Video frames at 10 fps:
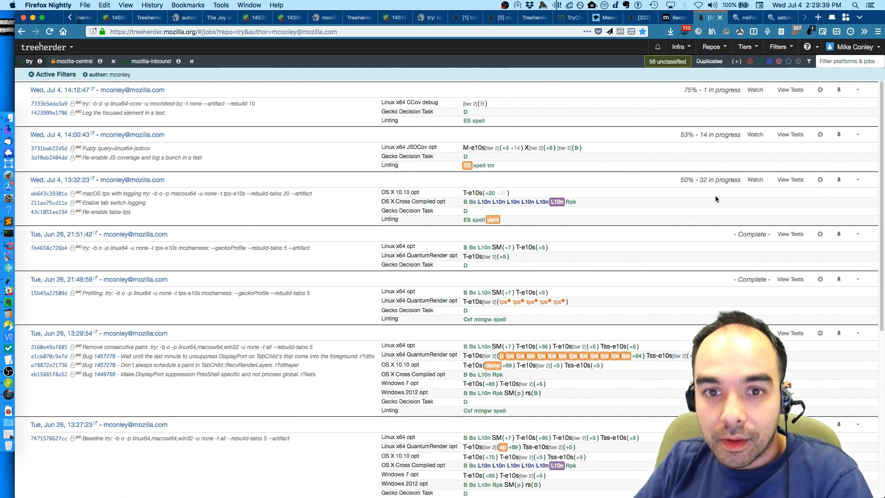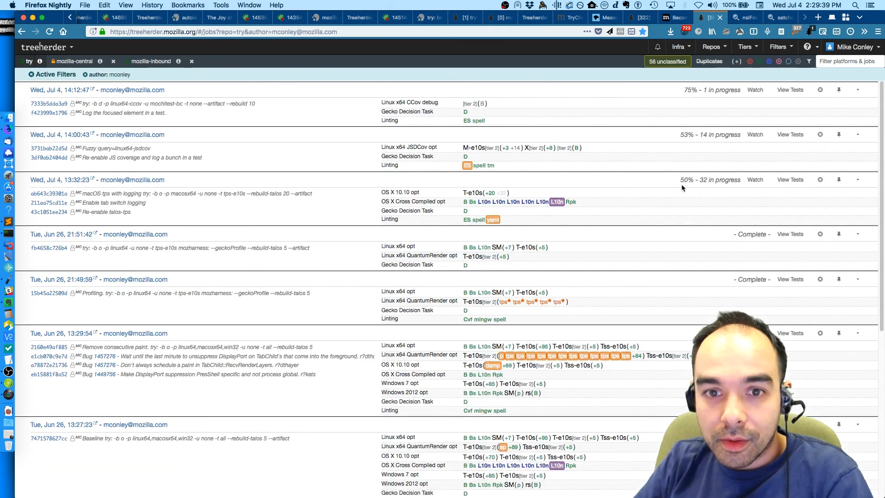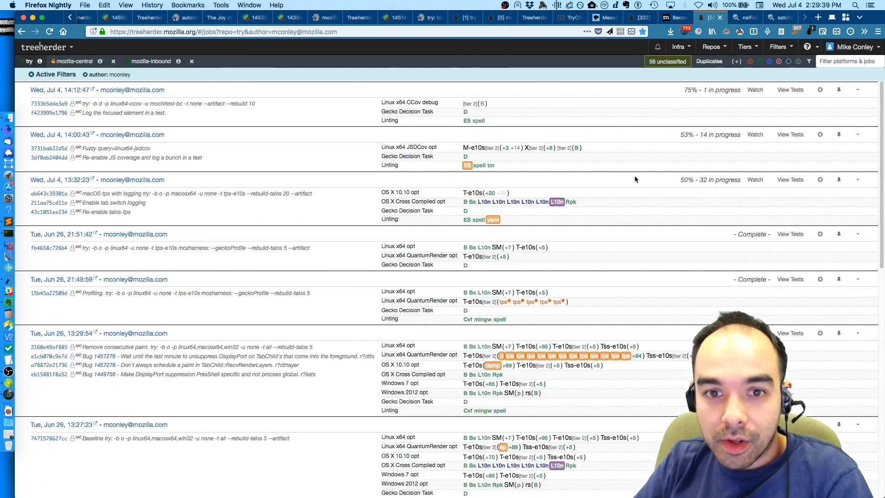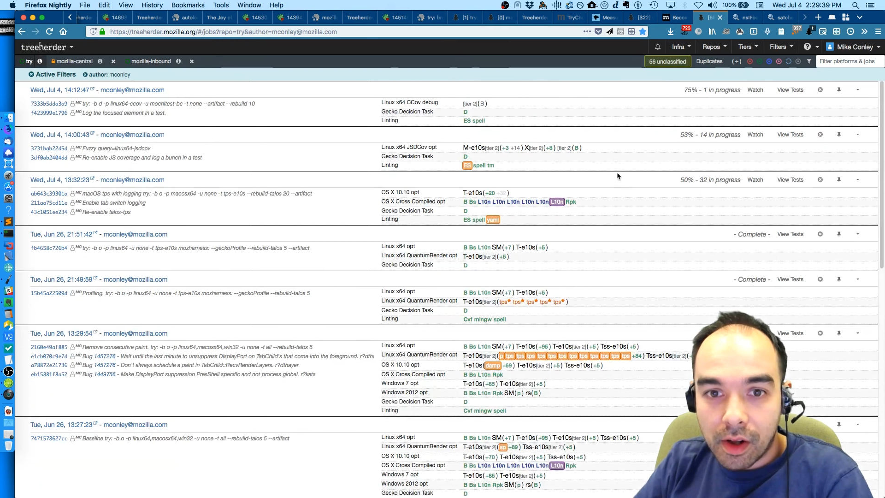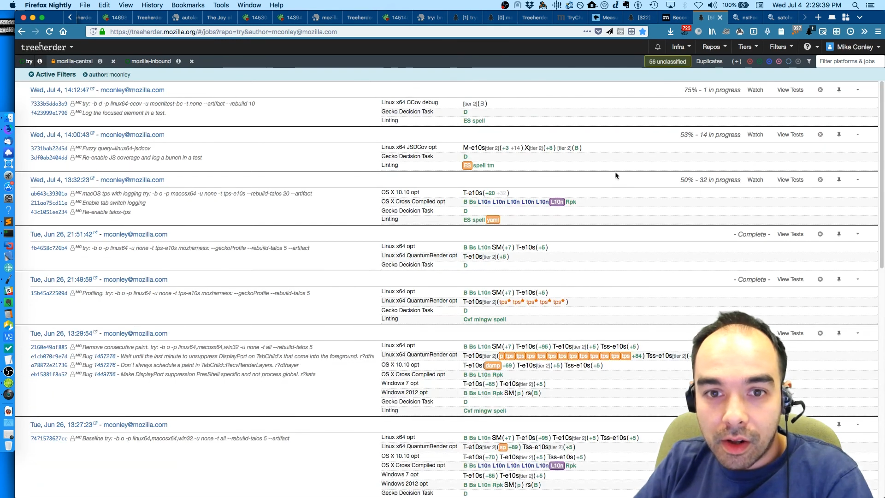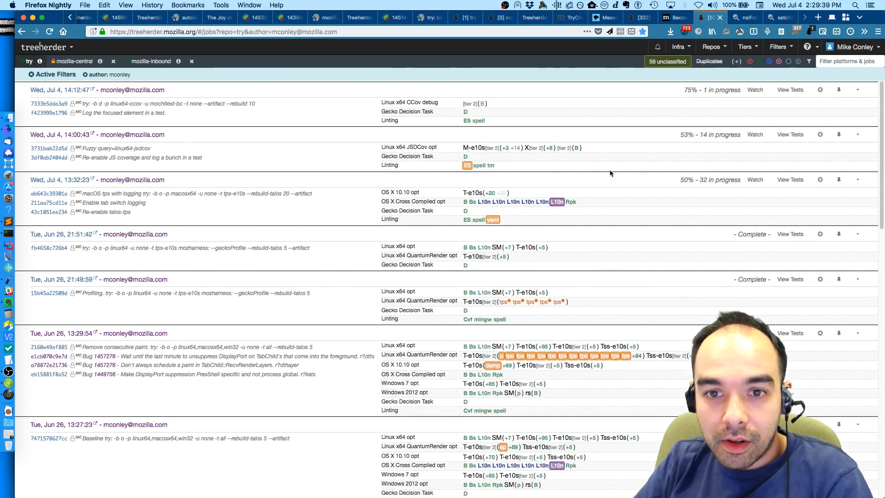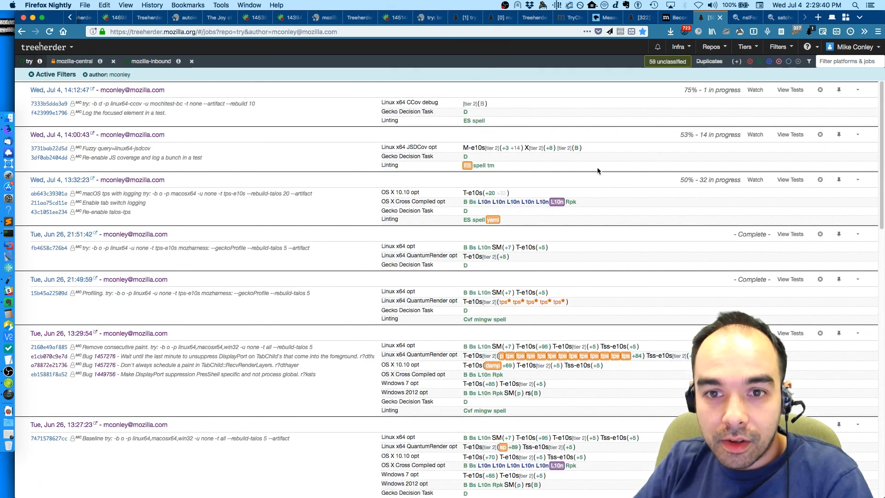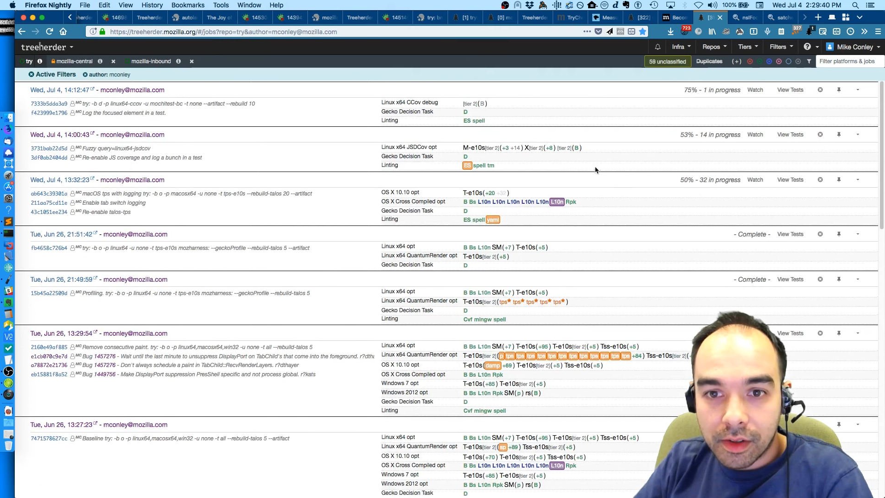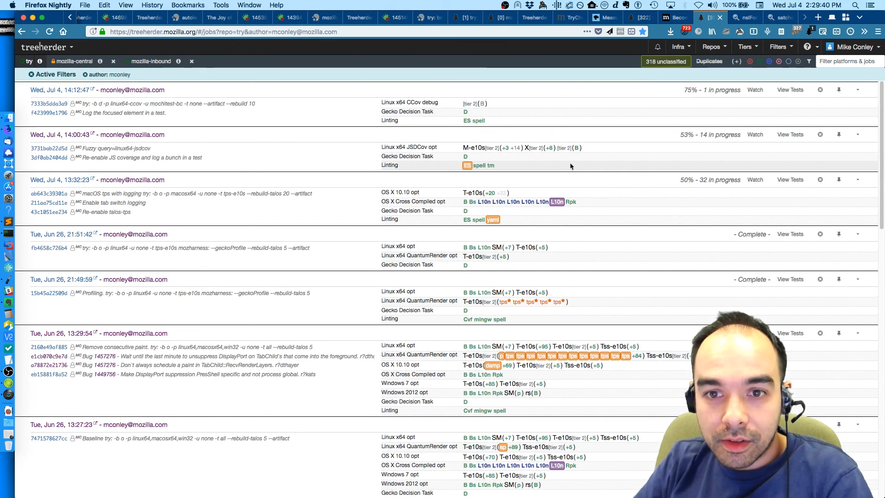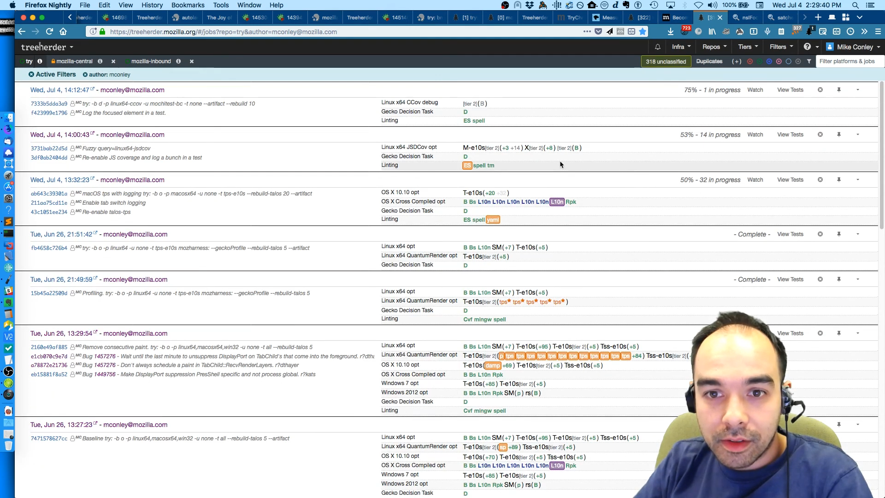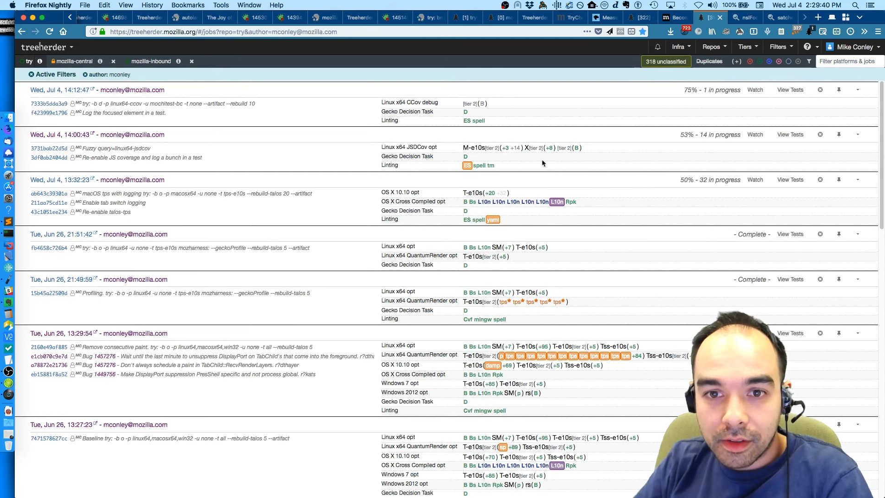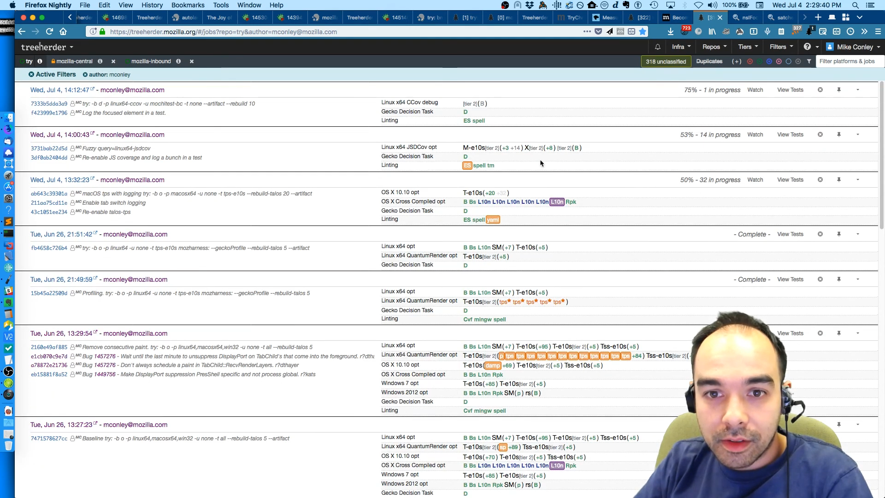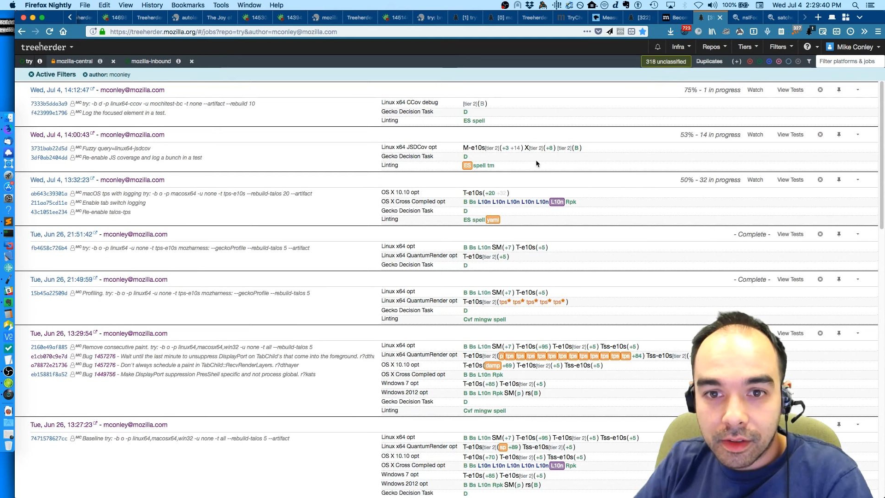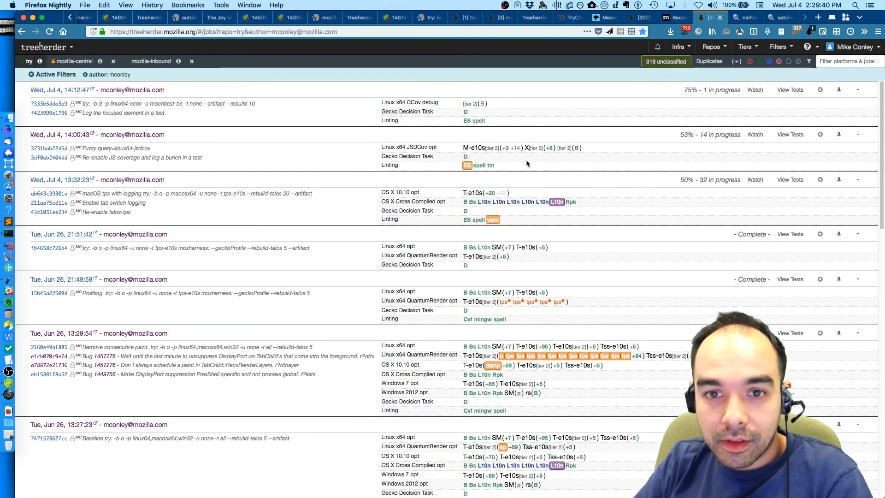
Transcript: was all